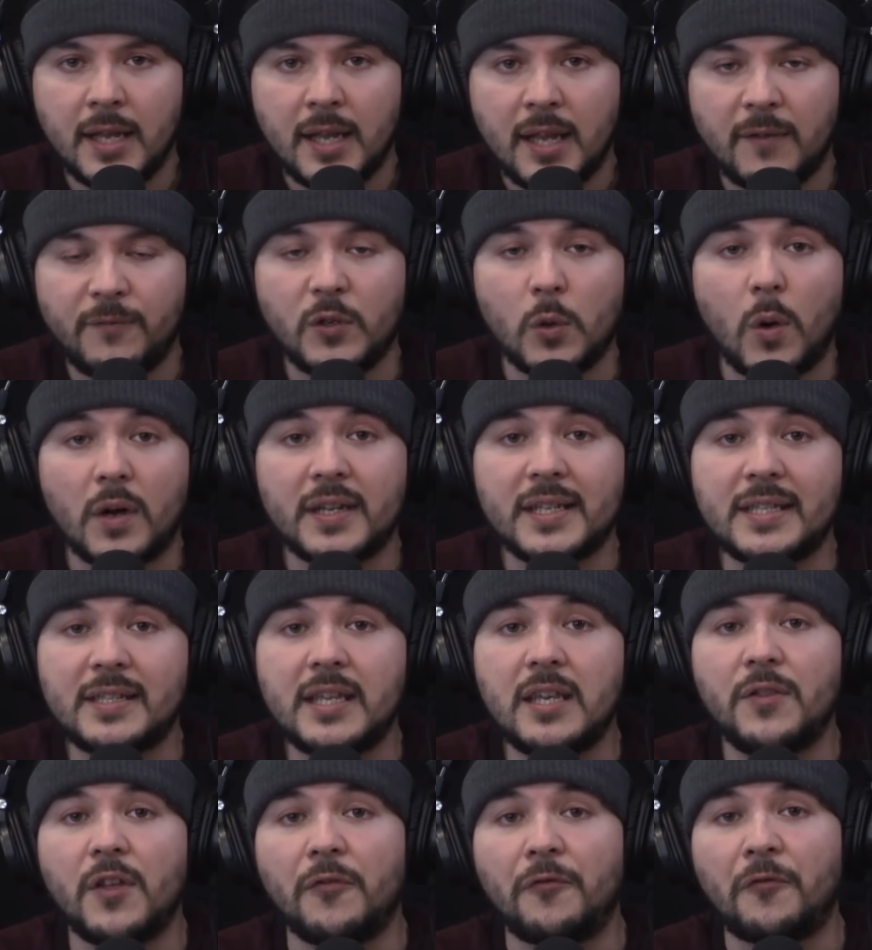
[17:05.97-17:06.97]
If you want to
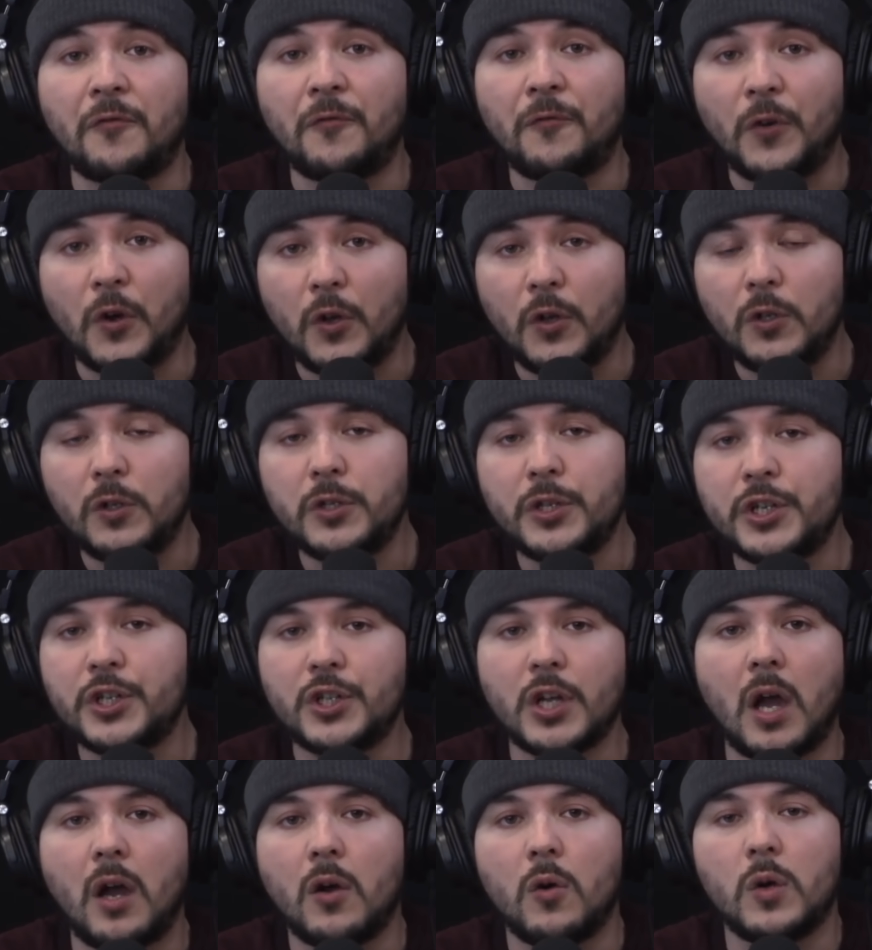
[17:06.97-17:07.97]
see the full
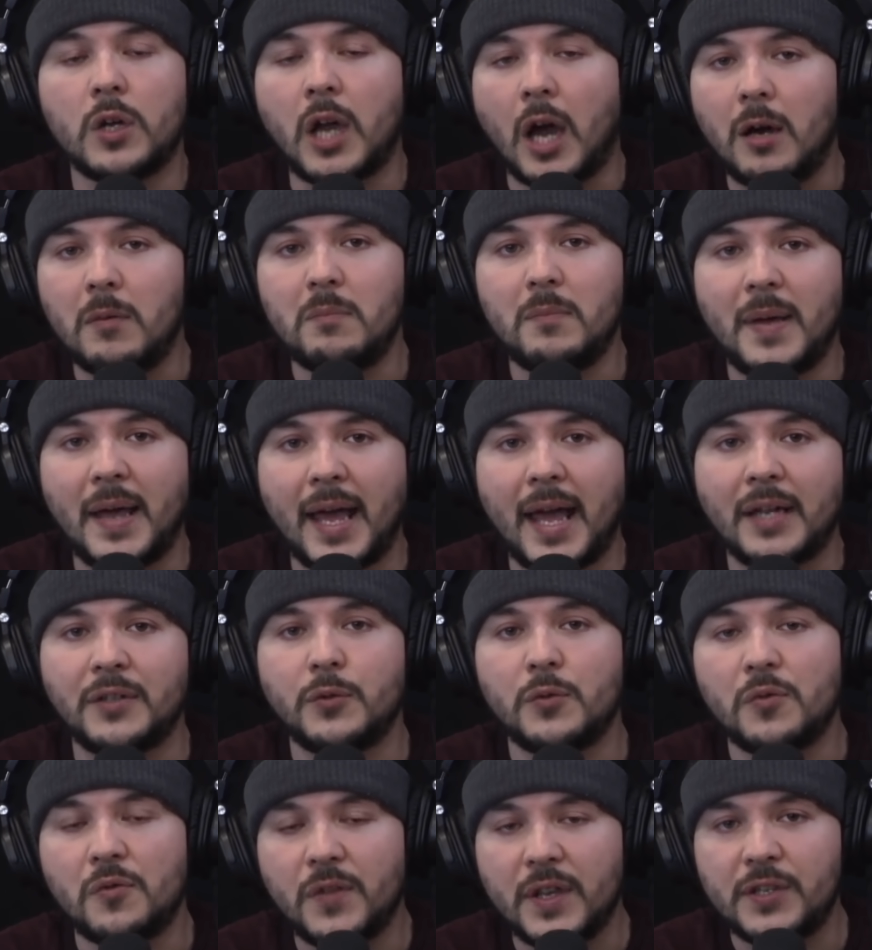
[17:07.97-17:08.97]
show, come back
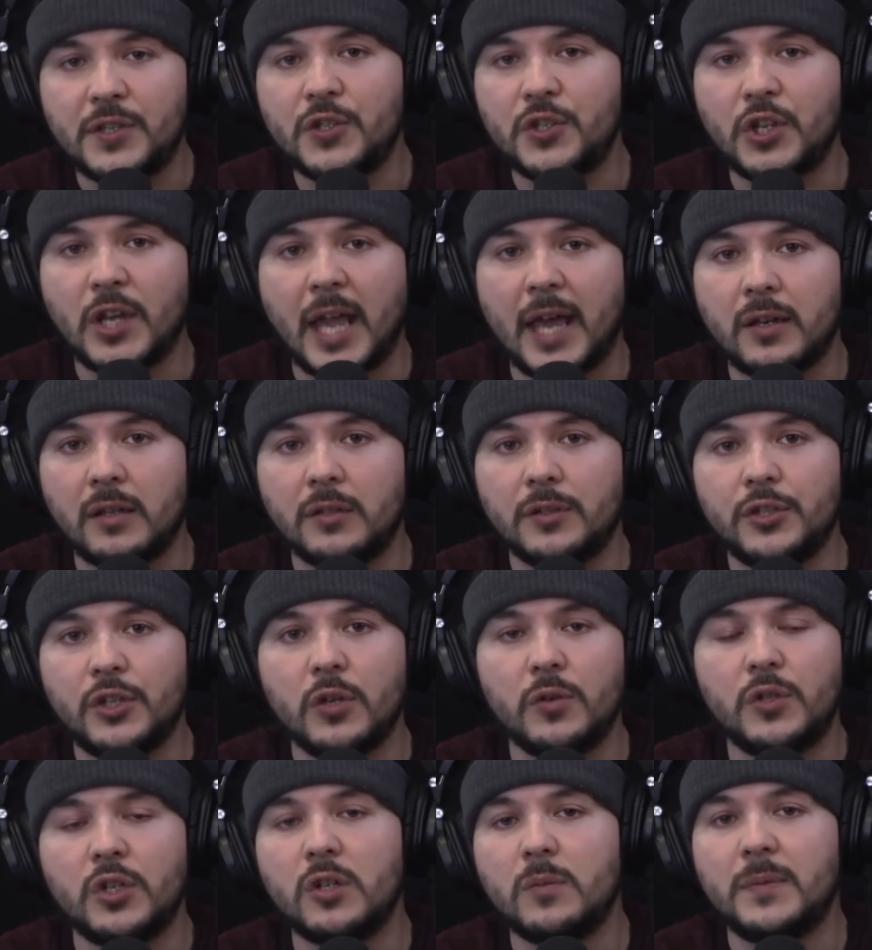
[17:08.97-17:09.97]
to this channel,
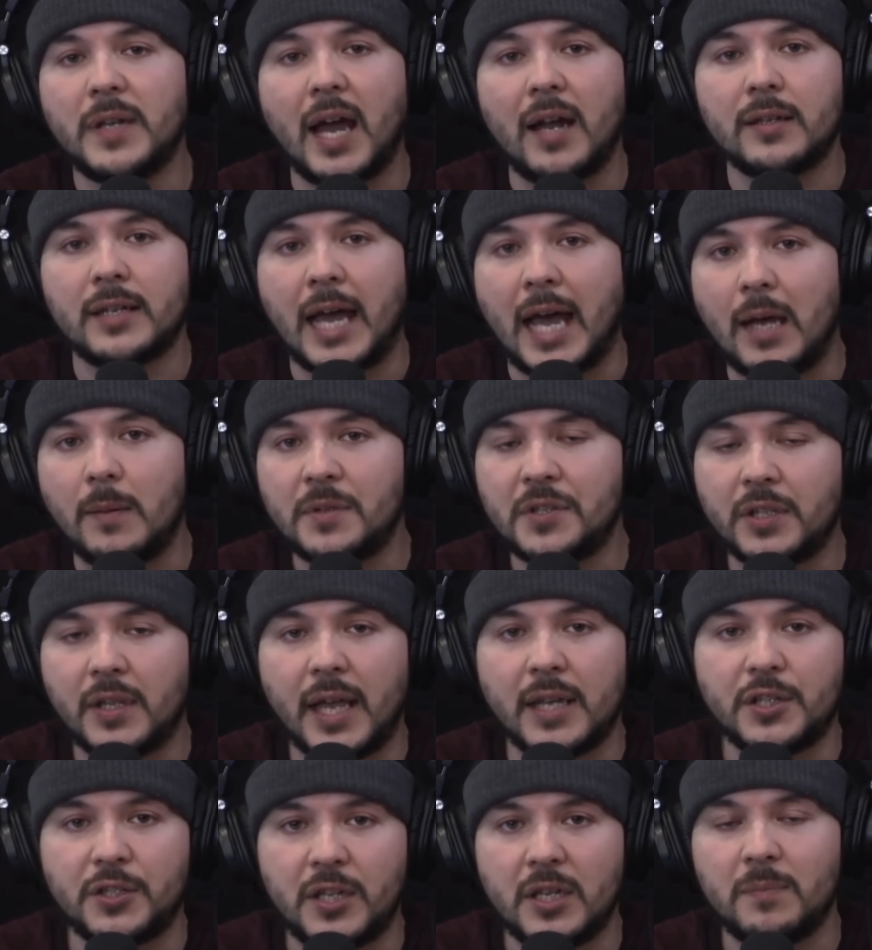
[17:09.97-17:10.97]

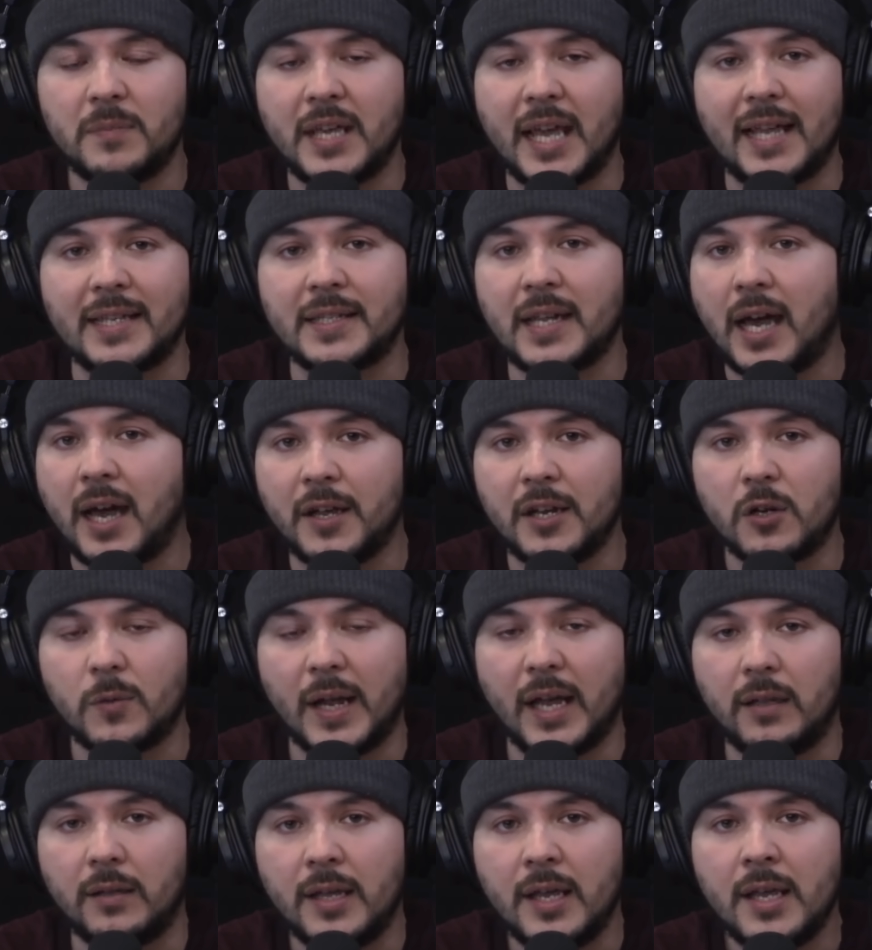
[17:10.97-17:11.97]

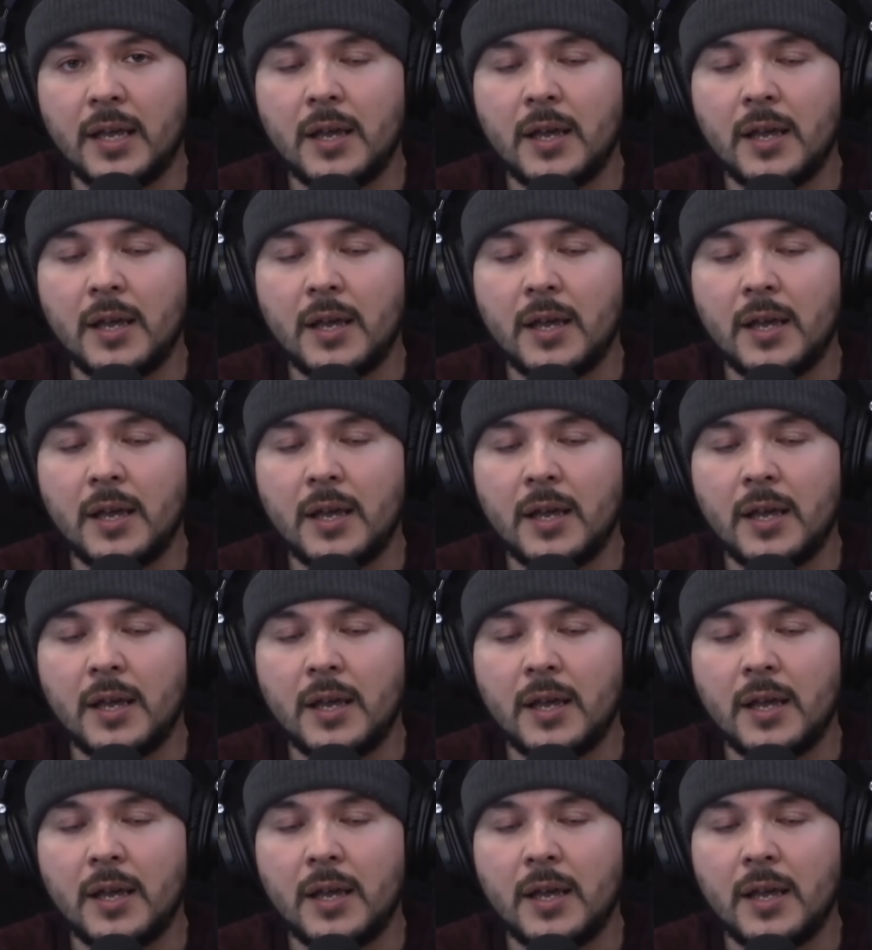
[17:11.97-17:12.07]
youtube.com/TimcastIRL,